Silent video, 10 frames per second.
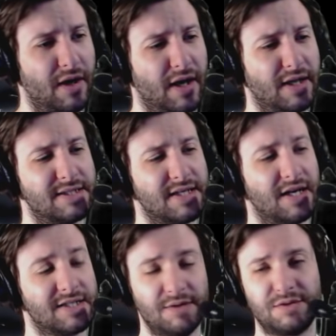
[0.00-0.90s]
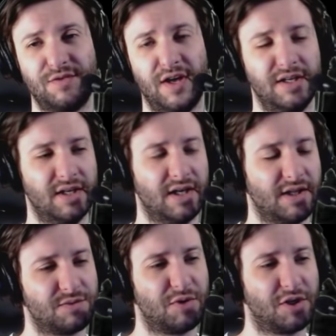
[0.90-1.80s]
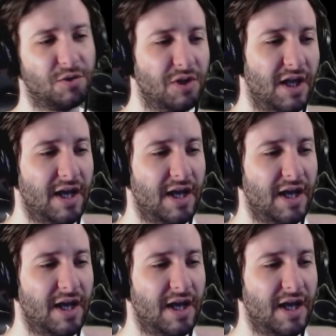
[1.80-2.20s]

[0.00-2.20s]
and uh, so that was fun. I thought it was pretty cool.